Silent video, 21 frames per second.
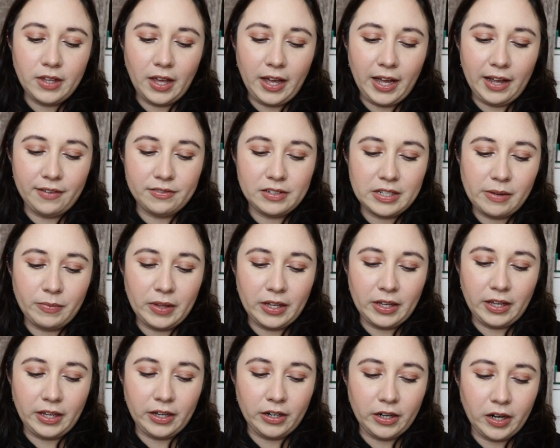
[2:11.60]
I have something
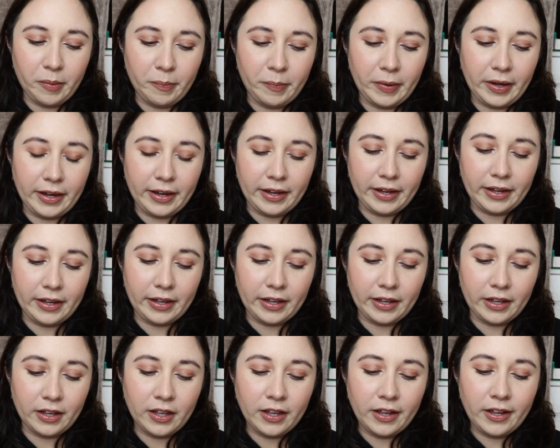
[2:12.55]
here
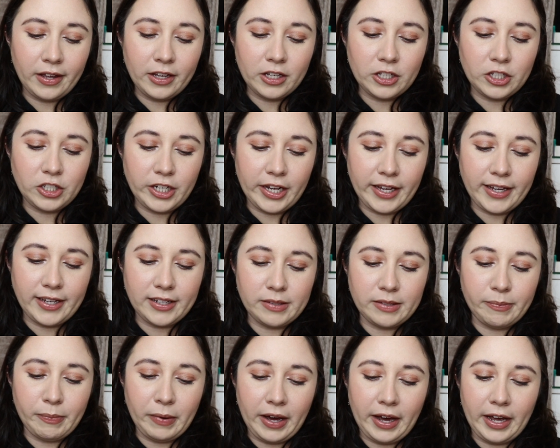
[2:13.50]
by Shades
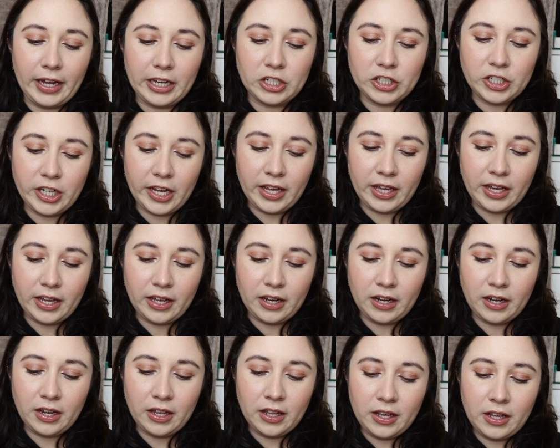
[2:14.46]
by
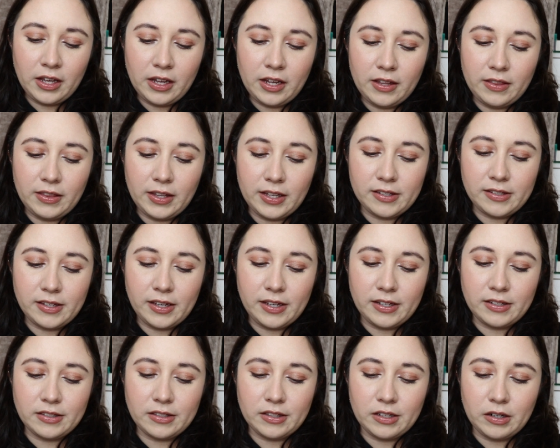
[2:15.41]
Shan. This
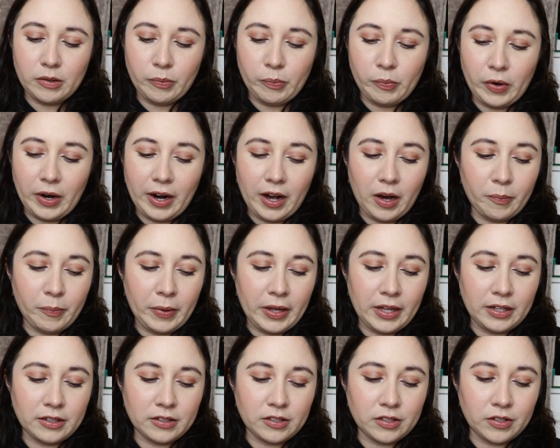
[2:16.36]
is their brow
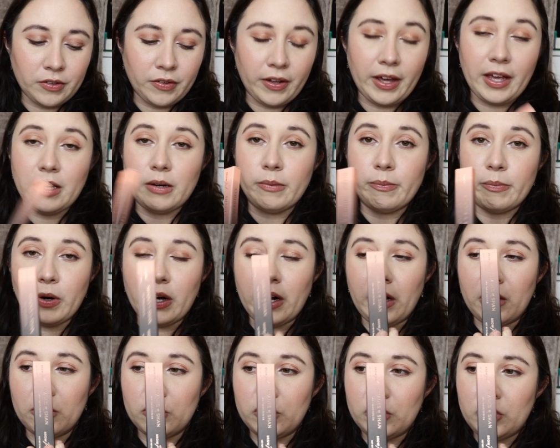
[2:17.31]
pencil and
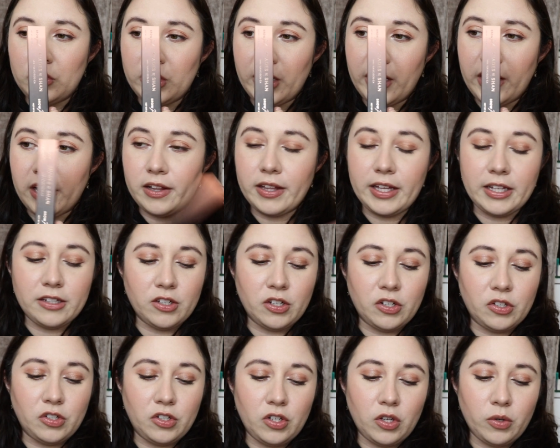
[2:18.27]
brow gel. It's a
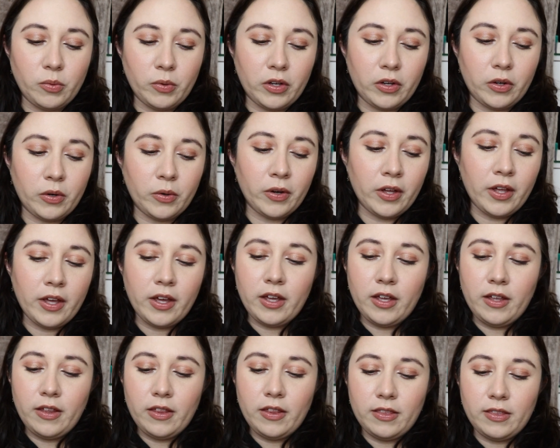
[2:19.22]
duo.
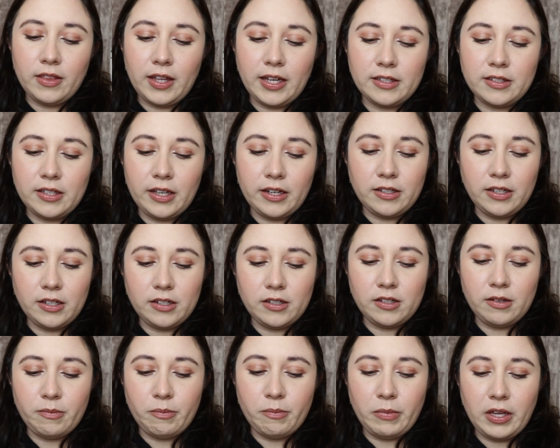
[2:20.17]
They sent it
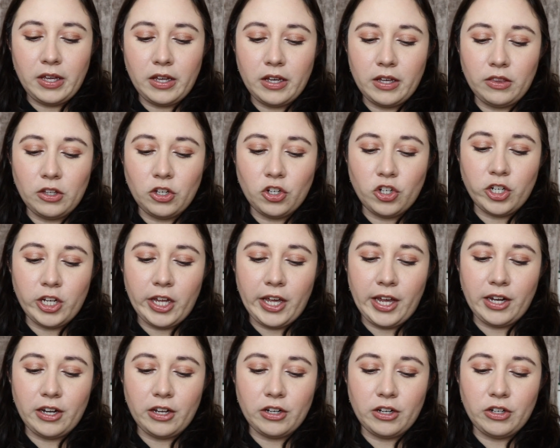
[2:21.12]
to me in the
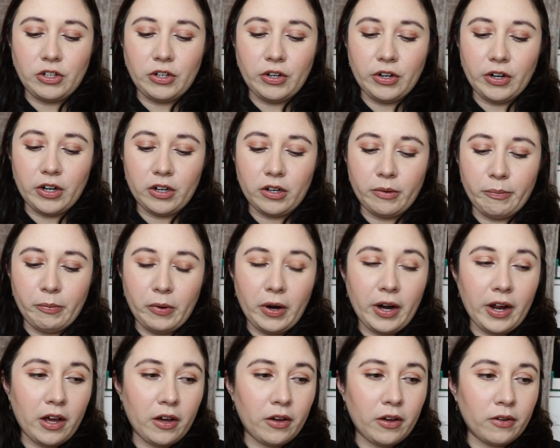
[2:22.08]
shade dark
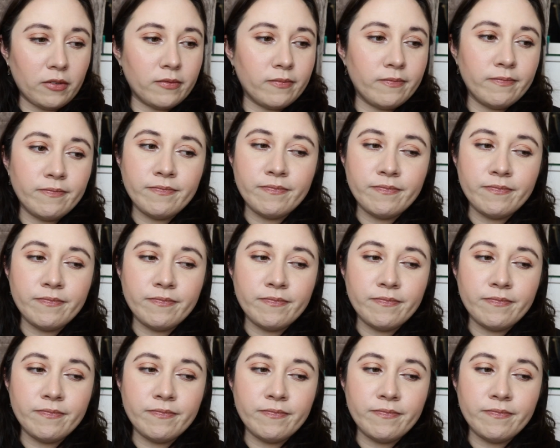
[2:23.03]
brown.